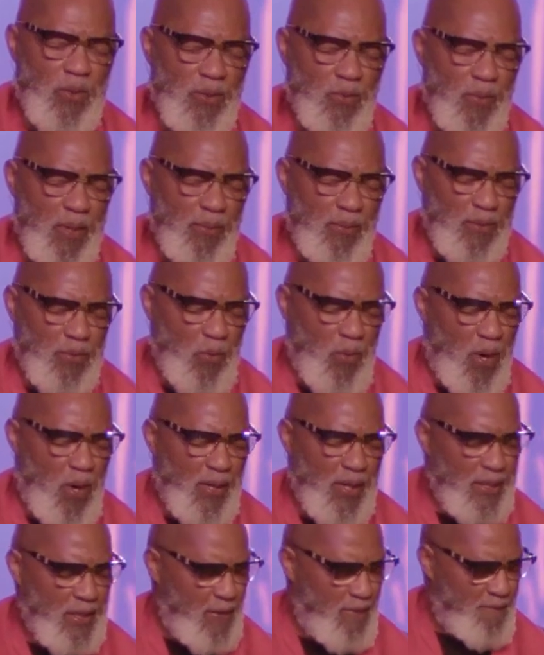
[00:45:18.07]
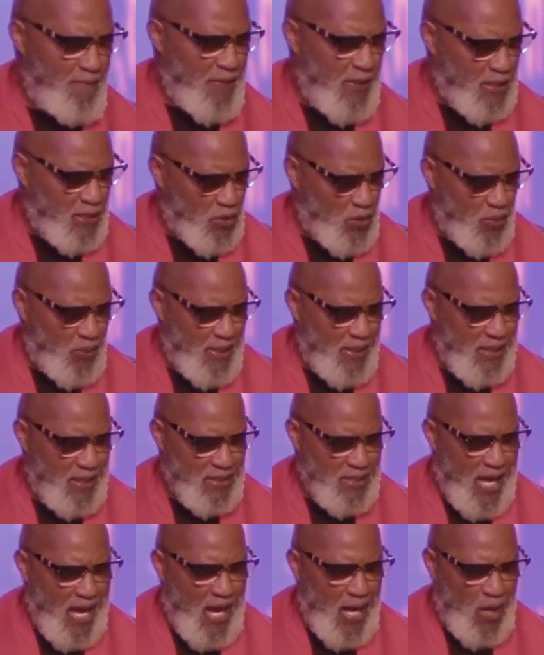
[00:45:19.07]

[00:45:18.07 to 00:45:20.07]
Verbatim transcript: Lord, we would walk in the victory that's